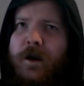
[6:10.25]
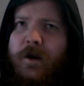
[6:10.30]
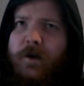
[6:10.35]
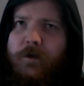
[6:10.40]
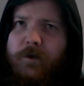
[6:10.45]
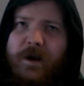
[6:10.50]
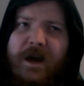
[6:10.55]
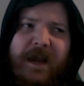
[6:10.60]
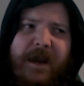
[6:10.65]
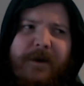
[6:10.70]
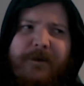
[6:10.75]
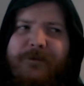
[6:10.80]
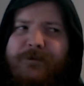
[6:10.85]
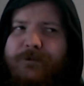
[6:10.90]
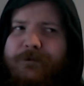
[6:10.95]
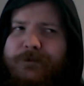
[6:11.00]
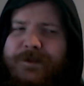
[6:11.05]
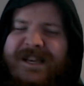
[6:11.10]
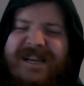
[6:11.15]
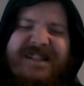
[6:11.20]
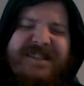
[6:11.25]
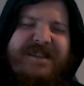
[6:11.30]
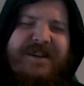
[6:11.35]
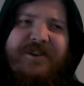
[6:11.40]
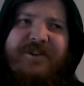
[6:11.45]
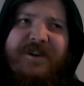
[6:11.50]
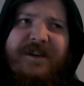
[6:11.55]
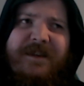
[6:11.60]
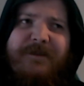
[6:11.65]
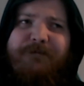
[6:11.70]
right,
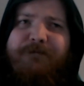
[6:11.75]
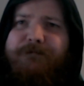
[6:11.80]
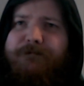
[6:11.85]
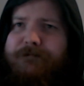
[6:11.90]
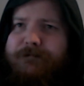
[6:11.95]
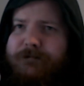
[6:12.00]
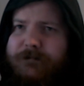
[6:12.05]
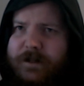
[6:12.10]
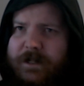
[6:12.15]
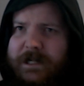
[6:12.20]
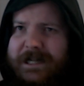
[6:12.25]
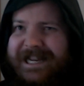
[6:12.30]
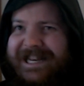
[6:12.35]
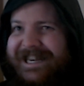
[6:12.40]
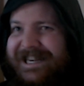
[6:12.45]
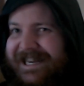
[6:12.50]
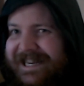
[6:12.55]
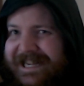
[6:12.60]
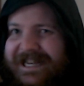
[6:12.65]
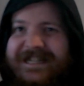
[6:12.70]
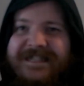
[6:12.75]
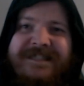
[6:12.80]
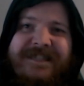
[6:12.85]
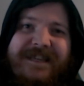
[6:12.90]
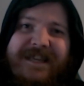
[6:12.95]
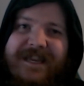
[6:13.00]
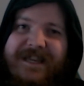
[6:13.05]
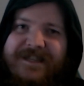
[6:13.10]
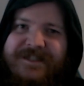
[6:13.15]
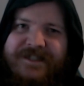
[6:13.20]
Planetary, you need to
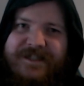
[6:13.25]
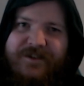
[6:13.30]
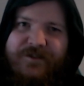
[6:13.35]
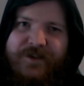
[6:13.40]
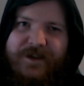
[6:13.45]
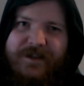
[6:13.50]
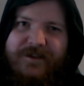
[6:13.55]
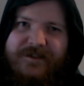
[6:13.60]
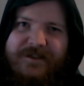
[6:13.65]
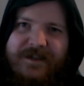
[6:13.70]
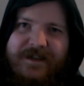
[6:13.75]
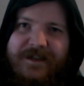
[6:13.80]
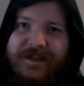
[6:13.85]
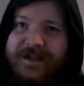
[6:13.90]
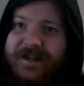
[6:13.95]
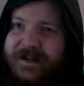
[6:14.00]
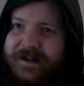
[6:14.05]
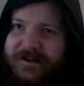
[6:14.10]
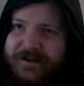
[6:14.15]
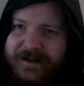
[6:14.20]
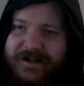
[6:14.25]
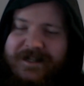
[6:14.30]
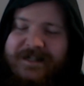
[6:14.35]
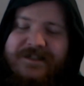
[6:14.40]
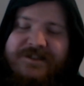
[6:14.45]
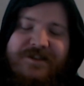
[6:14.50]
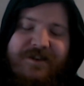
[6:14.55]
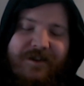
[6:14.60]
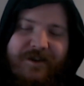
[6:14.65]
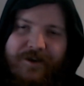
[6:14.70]
get yourself out there. You
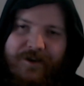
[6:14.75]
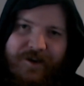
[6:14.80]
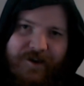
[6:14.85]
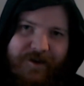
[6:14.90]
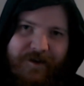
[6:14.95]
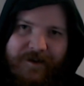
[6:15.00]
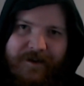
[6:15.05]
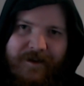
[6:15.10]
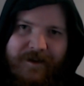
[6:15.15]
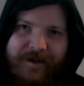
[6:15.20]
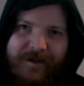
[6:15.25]
need to learn.